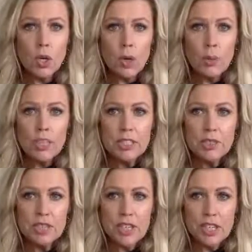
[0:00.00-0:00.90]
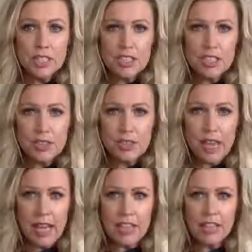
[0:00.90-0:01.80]
When you start to do
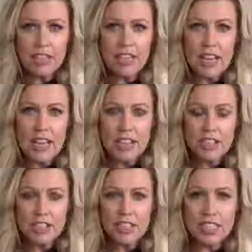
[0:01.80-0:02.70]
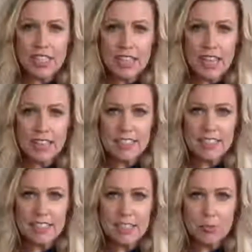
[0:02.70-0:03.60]
that, you could actually
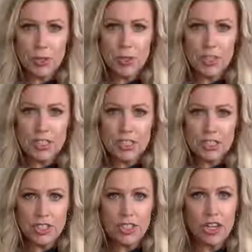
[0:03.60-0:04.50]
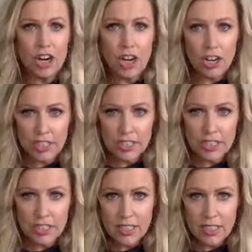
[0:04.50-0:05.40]
connect deeper into your heart.
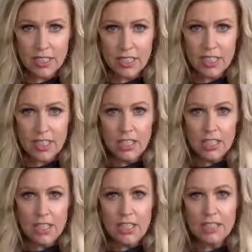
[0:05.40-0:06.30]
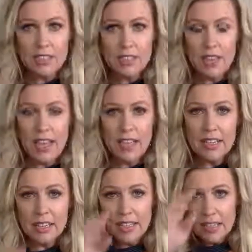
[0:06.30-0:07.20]
Okay, so
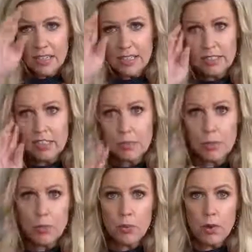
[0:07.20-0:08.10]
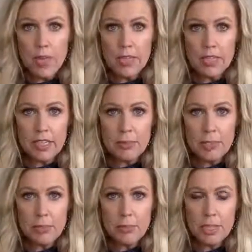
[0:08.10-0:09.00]
that is number one. And I'm
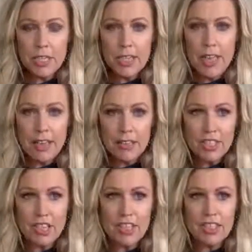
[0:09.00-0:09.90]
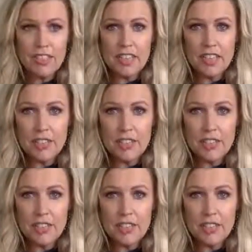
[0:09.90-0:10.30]
going to put a caveat on the other